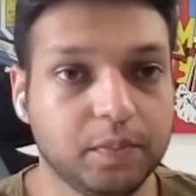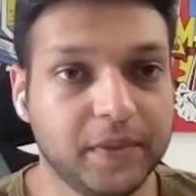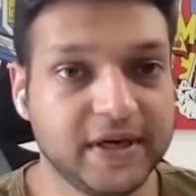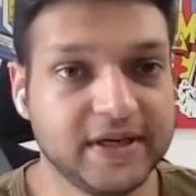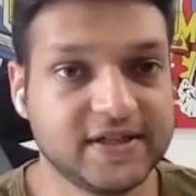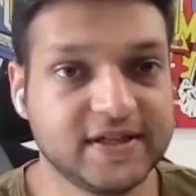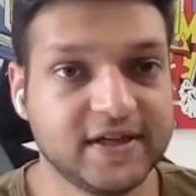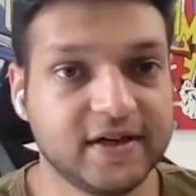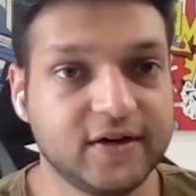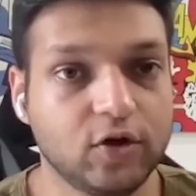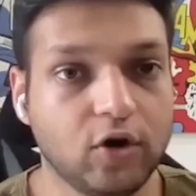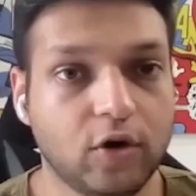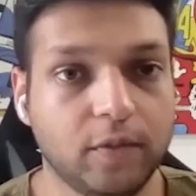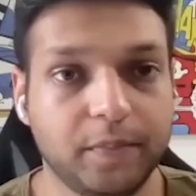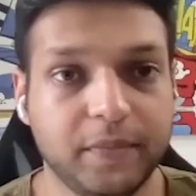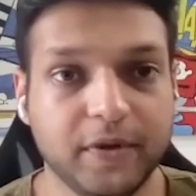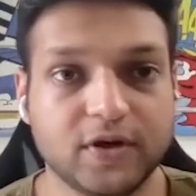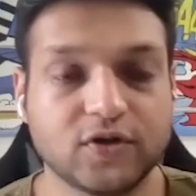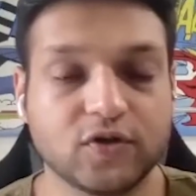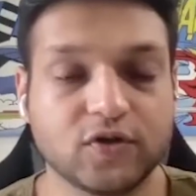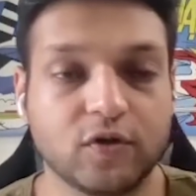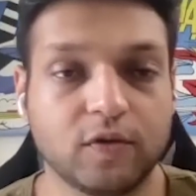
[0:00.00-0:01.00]
basic
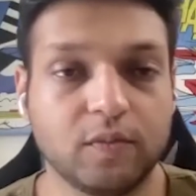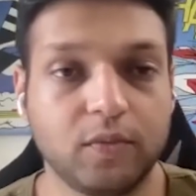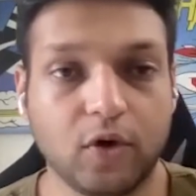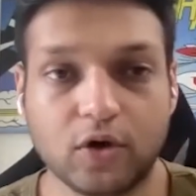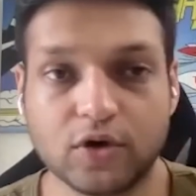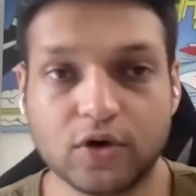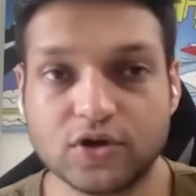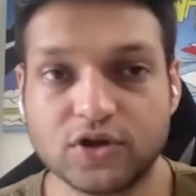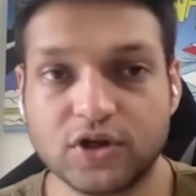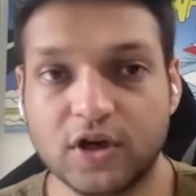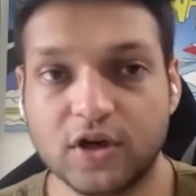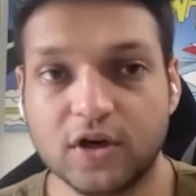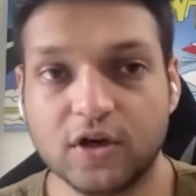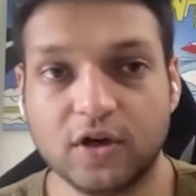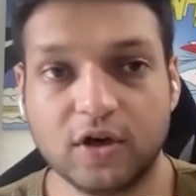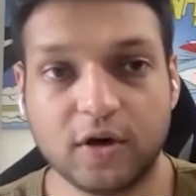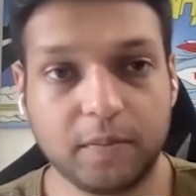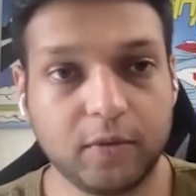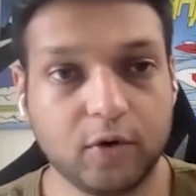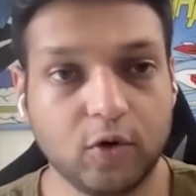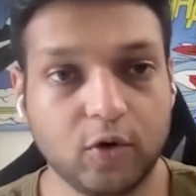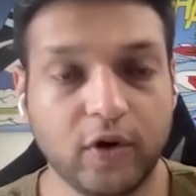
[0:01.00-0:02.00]
topics on blockchain,
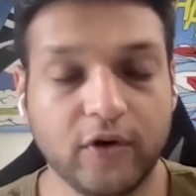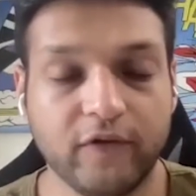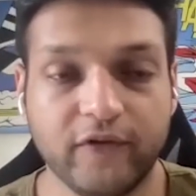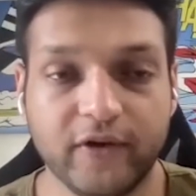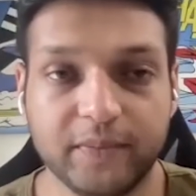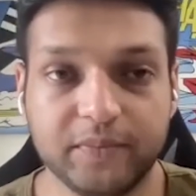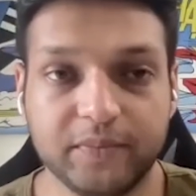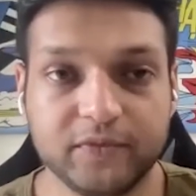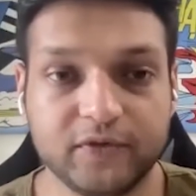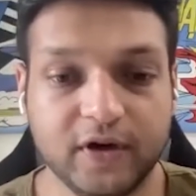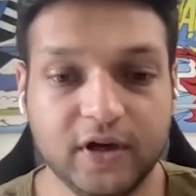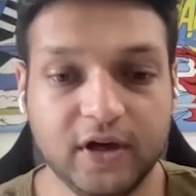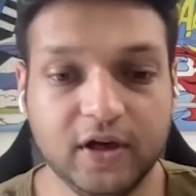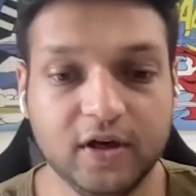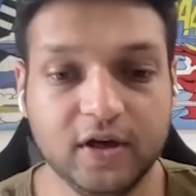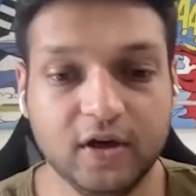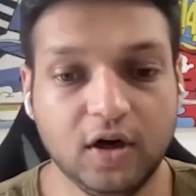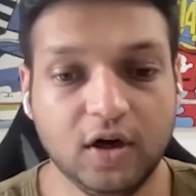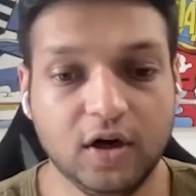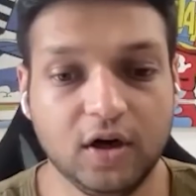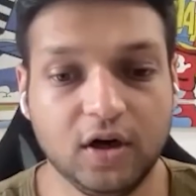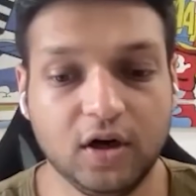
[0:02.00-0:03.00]
crypto, and
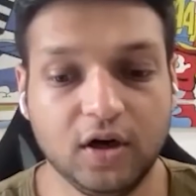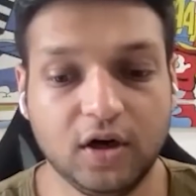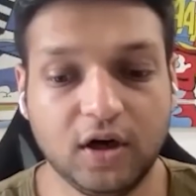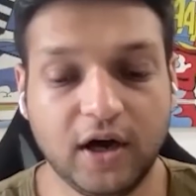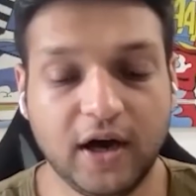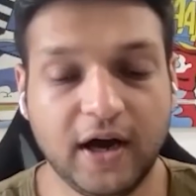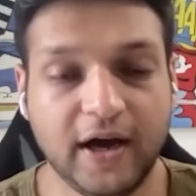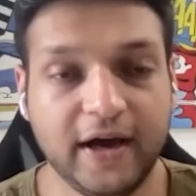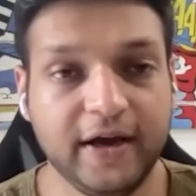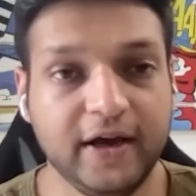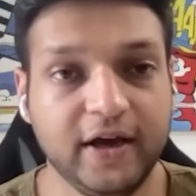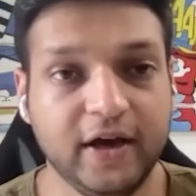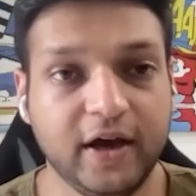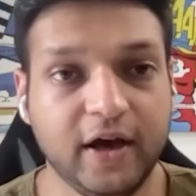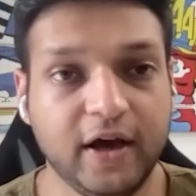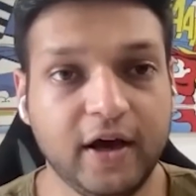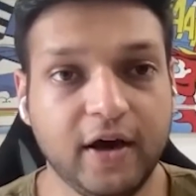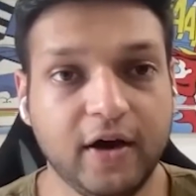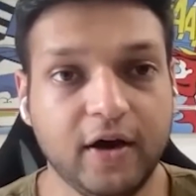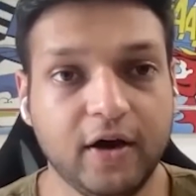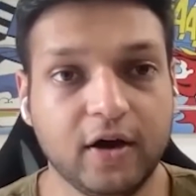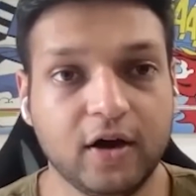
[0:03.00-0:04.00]
Web3. I
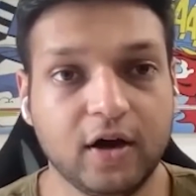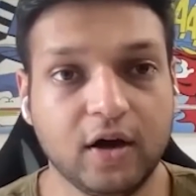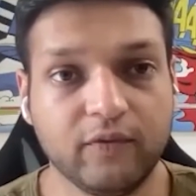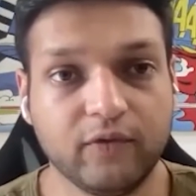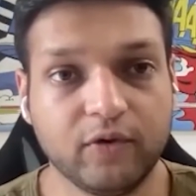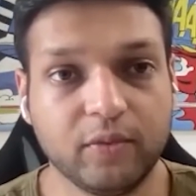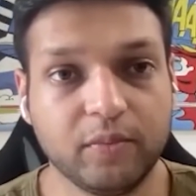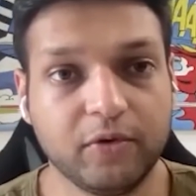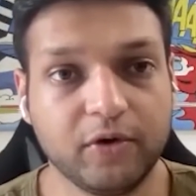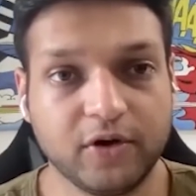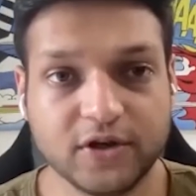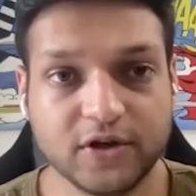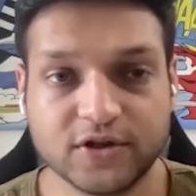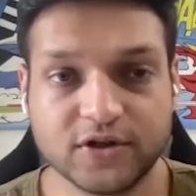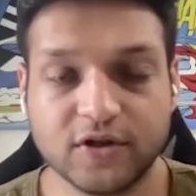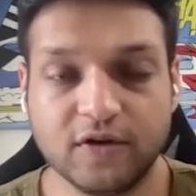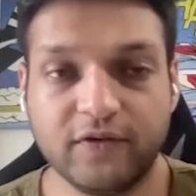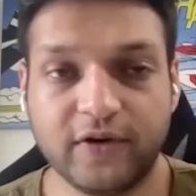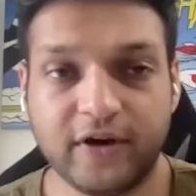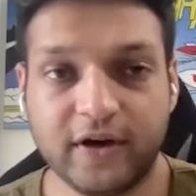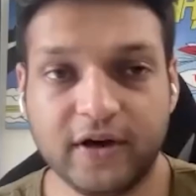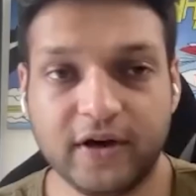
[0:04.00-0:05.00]
come from
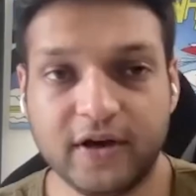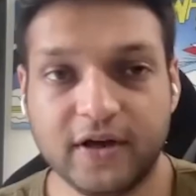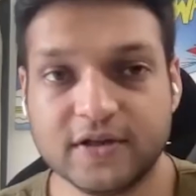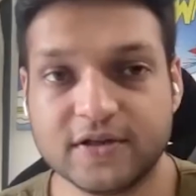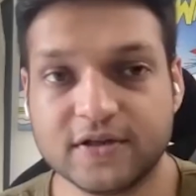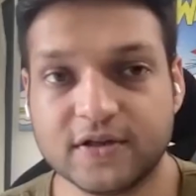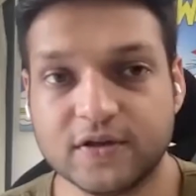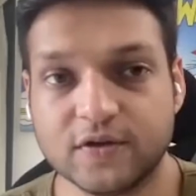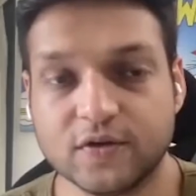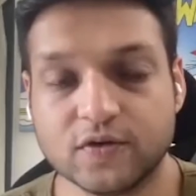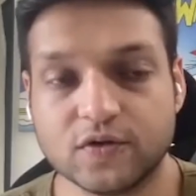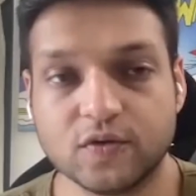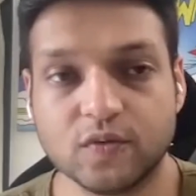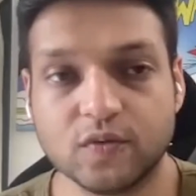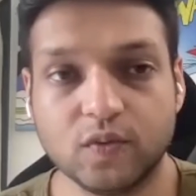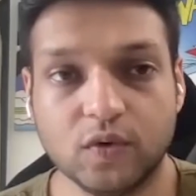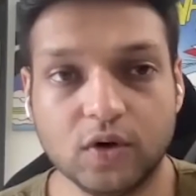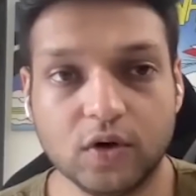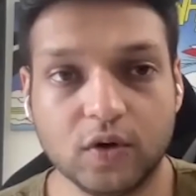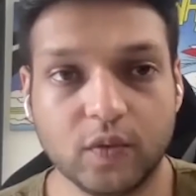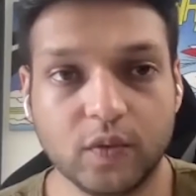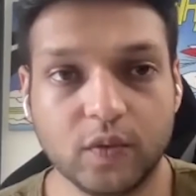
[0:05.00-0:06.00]
traditional finance. I used to
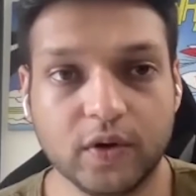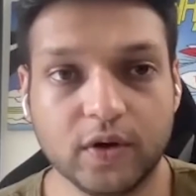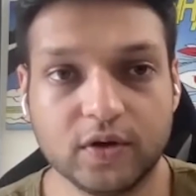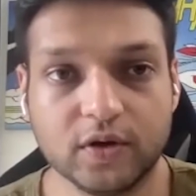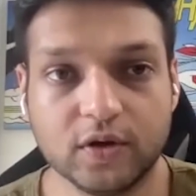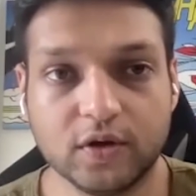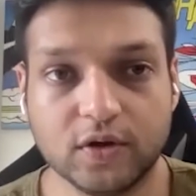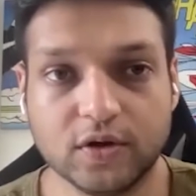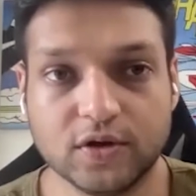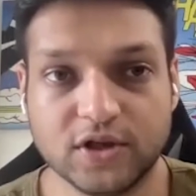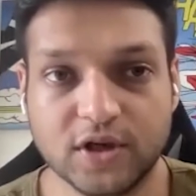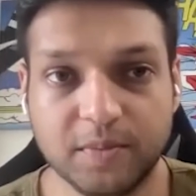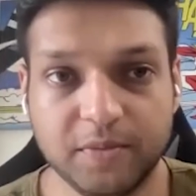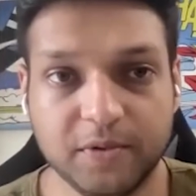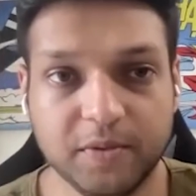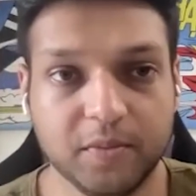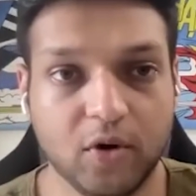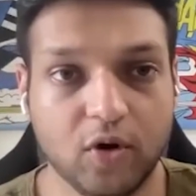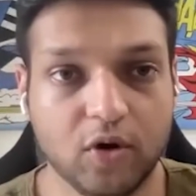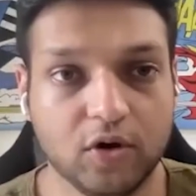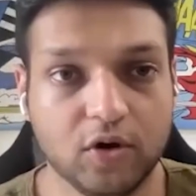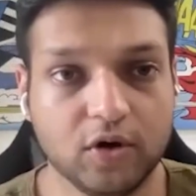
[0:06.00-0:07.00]
work with
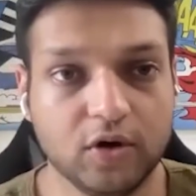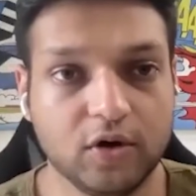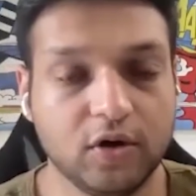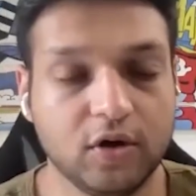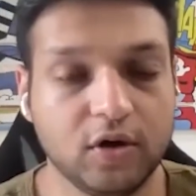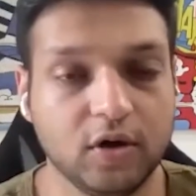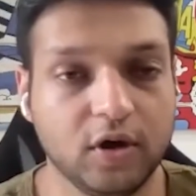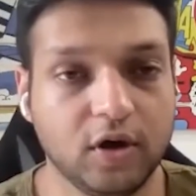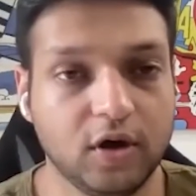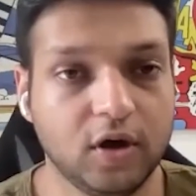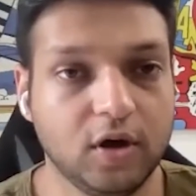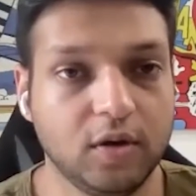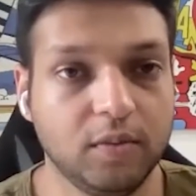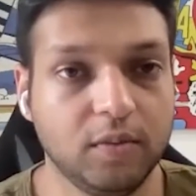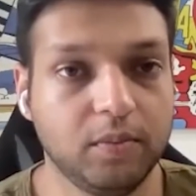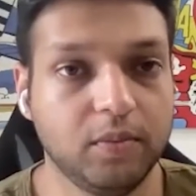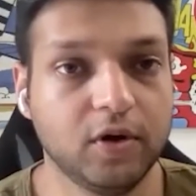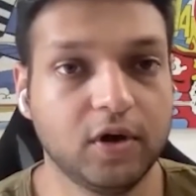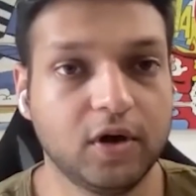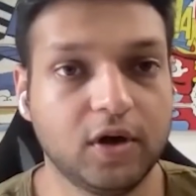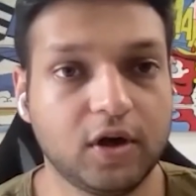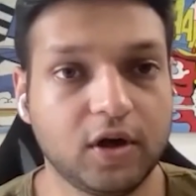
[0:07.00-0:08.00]
JP Morgan,
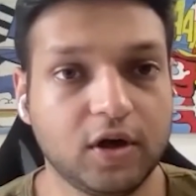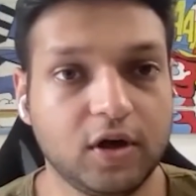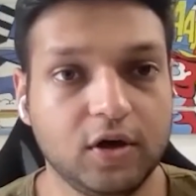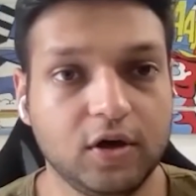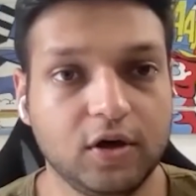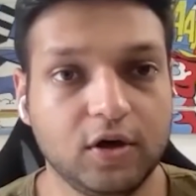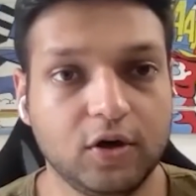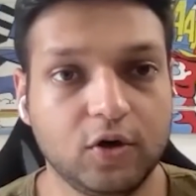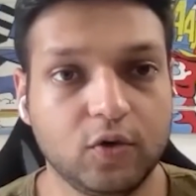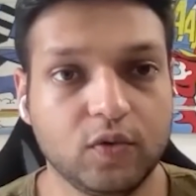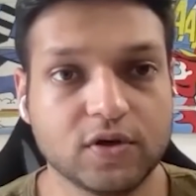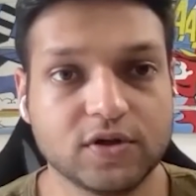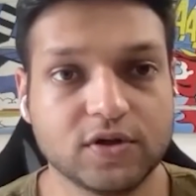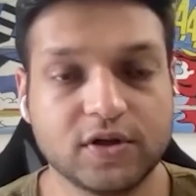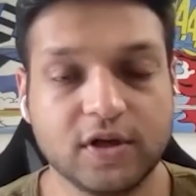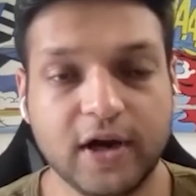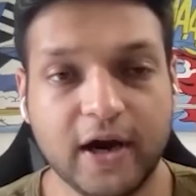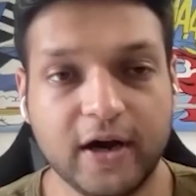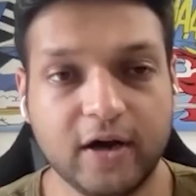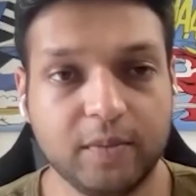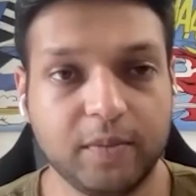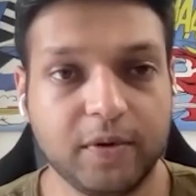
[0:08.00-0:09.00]
but towards
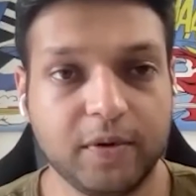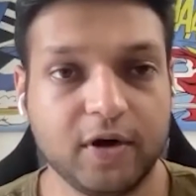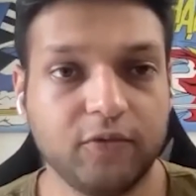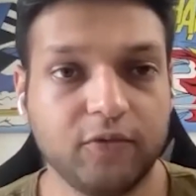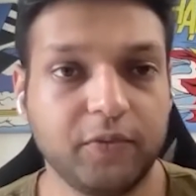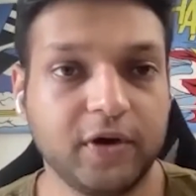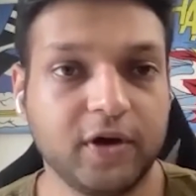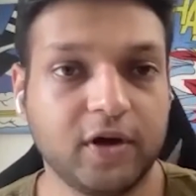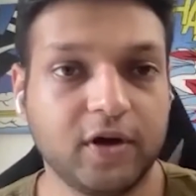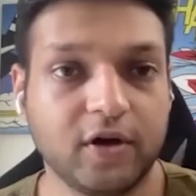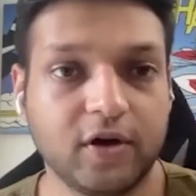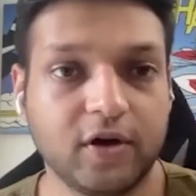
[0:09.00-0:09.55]
the latter part of my